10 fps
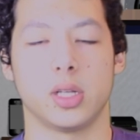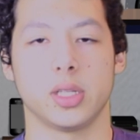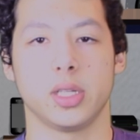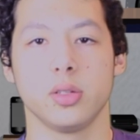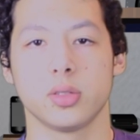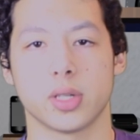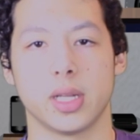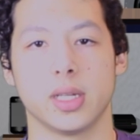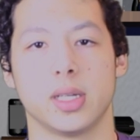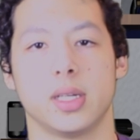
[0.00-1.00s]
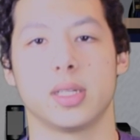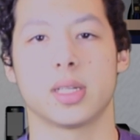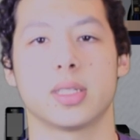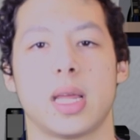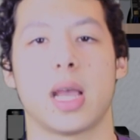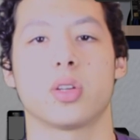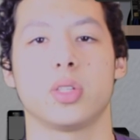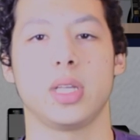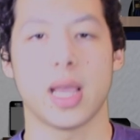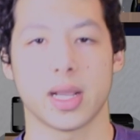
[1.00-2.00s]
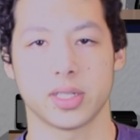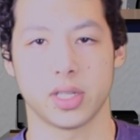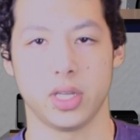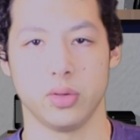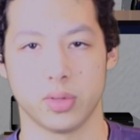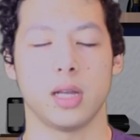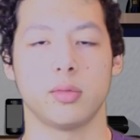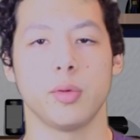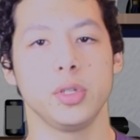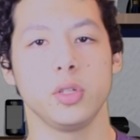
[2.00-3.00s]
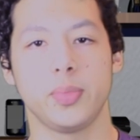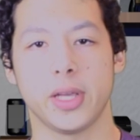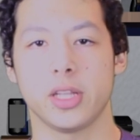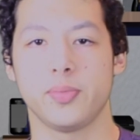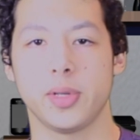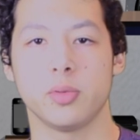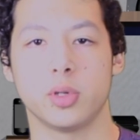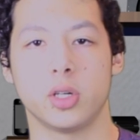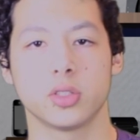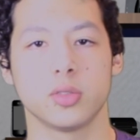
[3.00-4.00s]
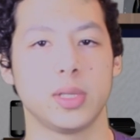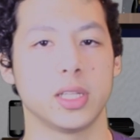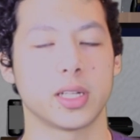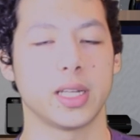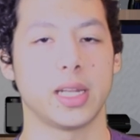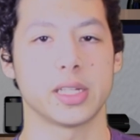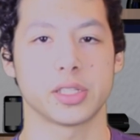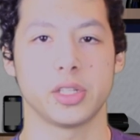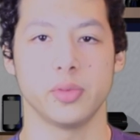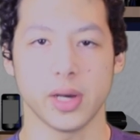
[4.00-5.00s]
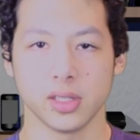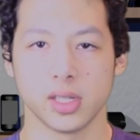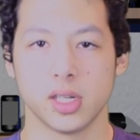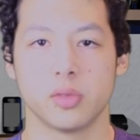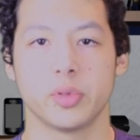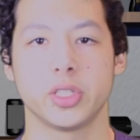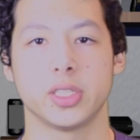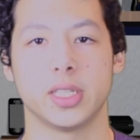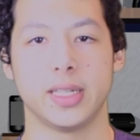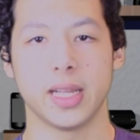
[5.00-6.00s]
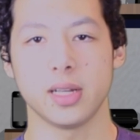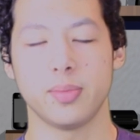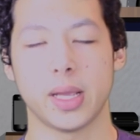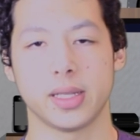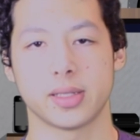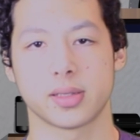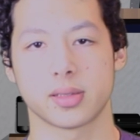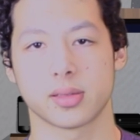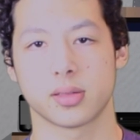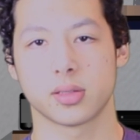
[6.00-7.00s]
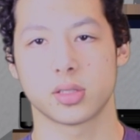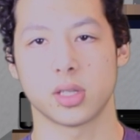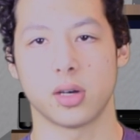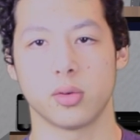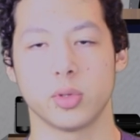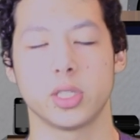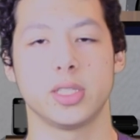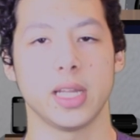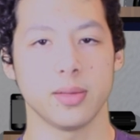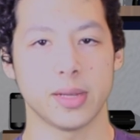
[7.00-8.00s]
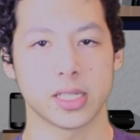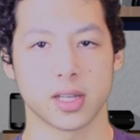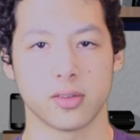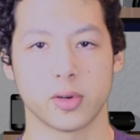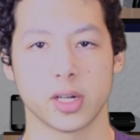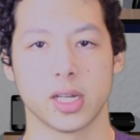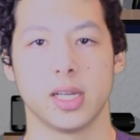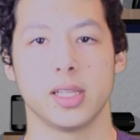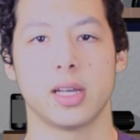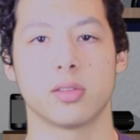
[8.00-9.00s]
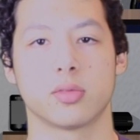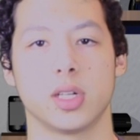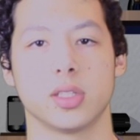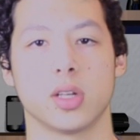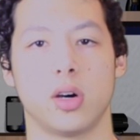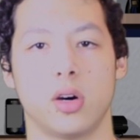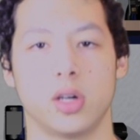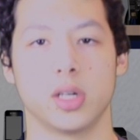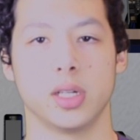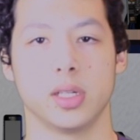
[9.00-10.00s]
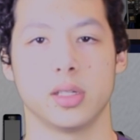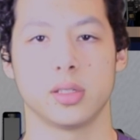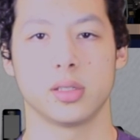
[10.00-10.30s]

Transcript: on the user end doesn't actually execute. And when we do PHP, we'll also be looking at SQL, which is database software that runs on